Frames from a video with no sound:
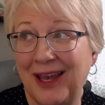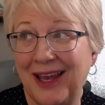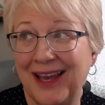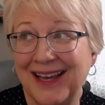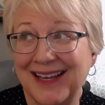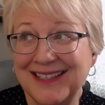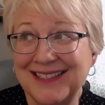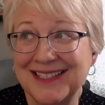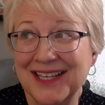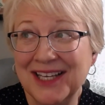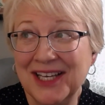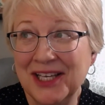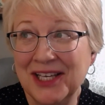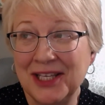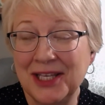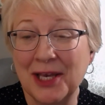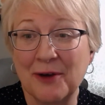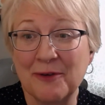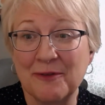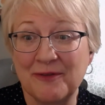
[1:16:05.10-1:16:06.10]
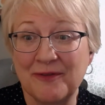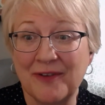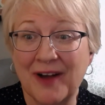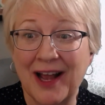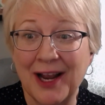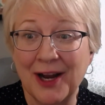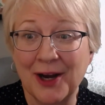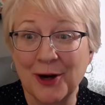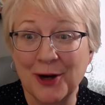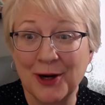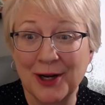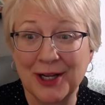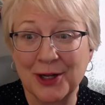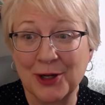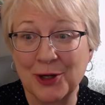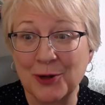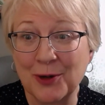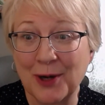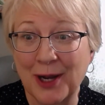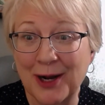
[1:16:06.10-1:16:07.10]
can't yell fire
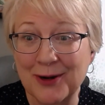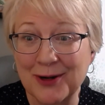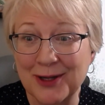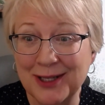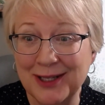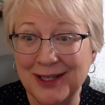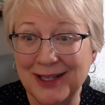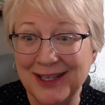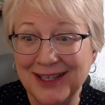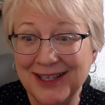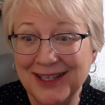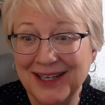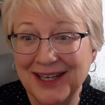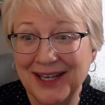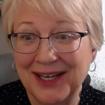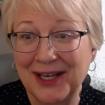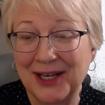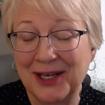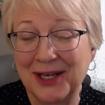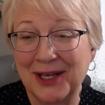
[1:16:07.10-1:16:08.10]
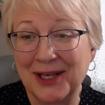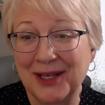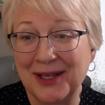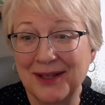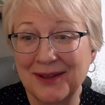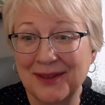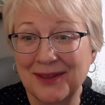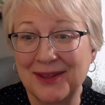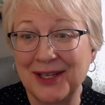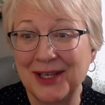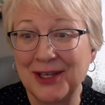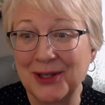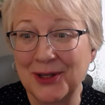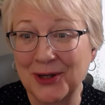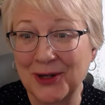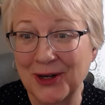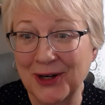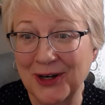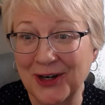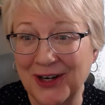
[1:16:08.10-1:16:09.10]
in a crowded uh,
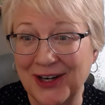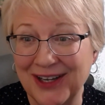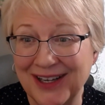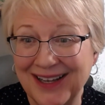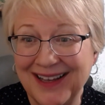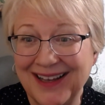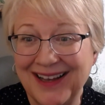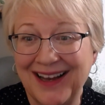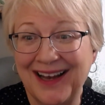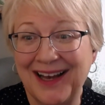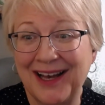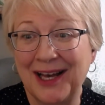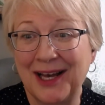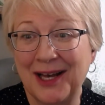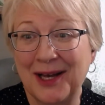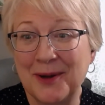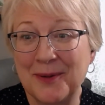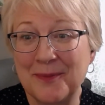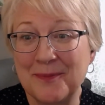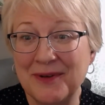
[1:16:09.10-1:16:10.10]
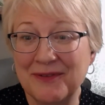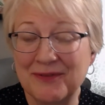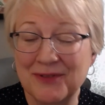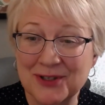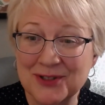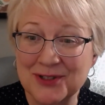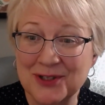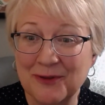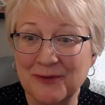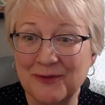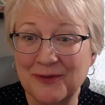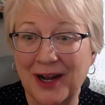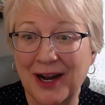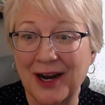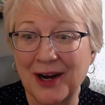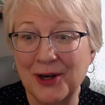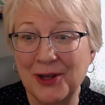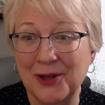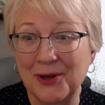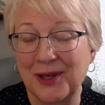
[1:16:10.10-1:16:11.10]
theater. Um, if there's no
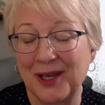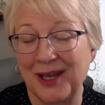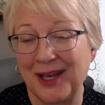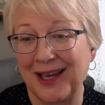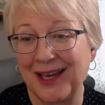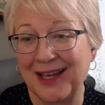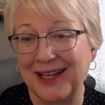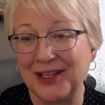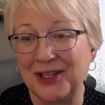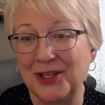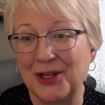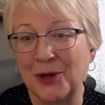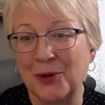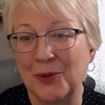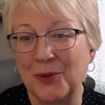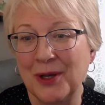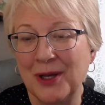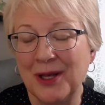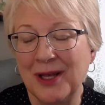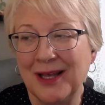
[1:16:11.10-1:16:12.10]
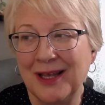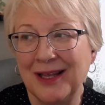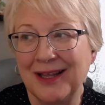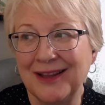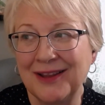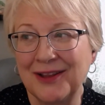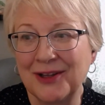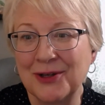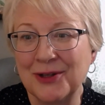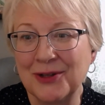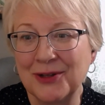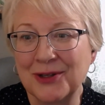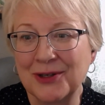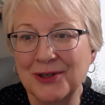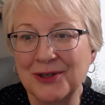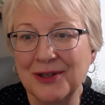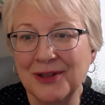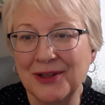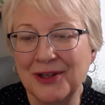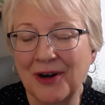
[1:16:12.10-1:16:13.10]
fire, you can't. You know, there
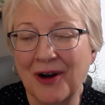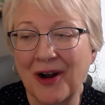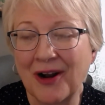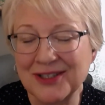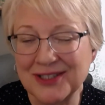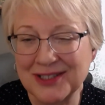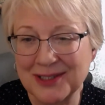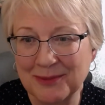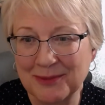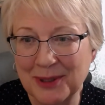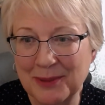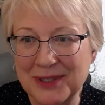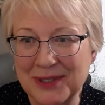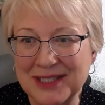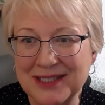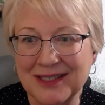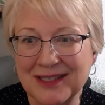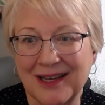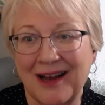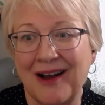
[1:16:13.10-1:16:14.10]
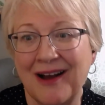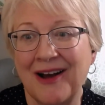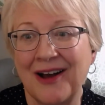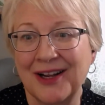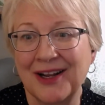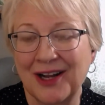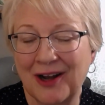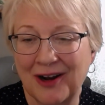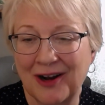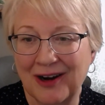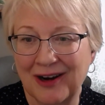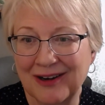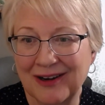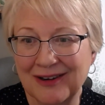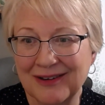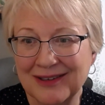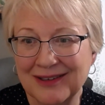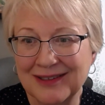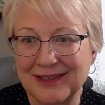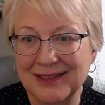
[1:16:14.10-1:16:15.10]
there there are some limits on
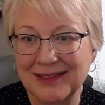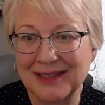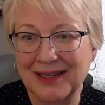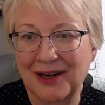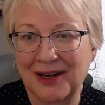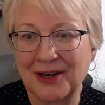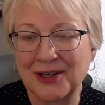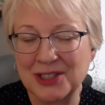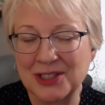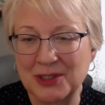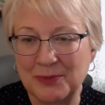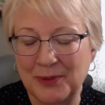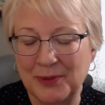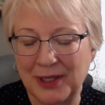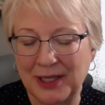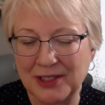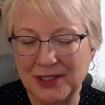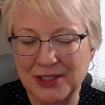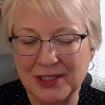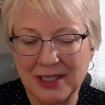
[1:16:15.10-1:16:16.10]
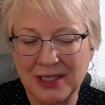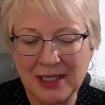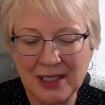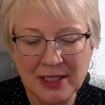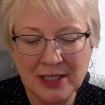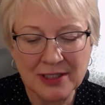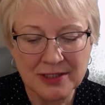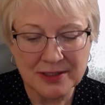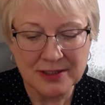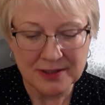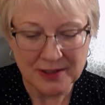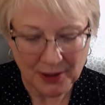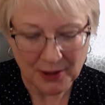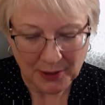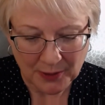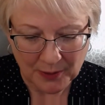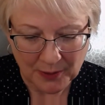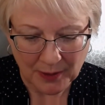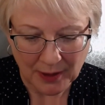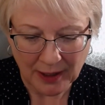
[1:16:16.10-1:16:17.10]
our our mm-hmm. speech.
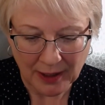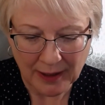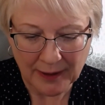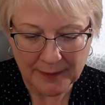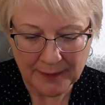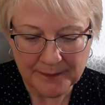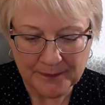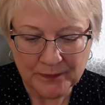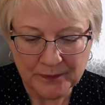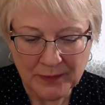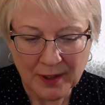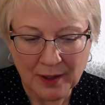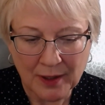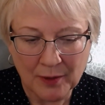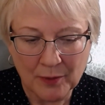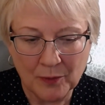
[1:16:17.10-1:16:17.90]
So, um,